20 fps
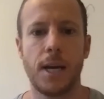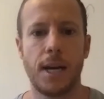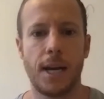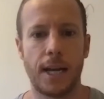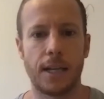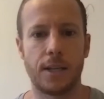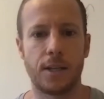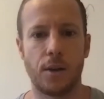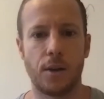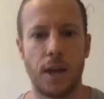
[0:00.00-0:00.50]

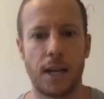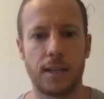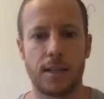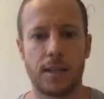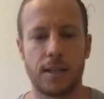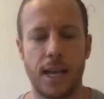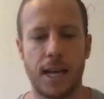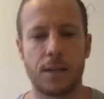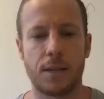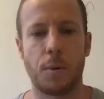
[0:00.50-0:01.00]
And so
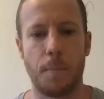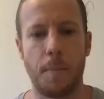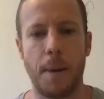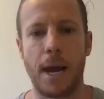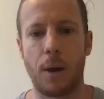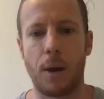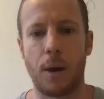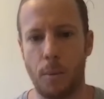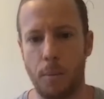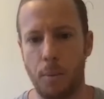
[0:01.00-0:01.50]
that's what
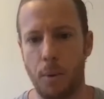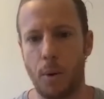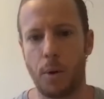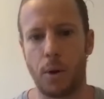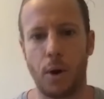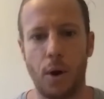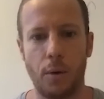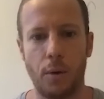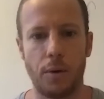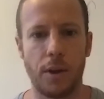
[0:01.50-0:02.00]
Bancor
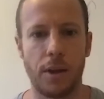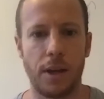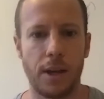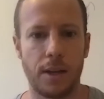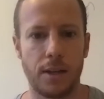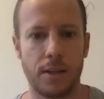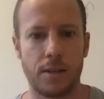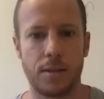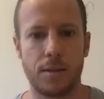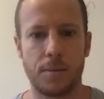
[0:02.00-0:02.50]
Protocol really
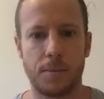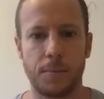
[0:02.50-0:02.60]
is.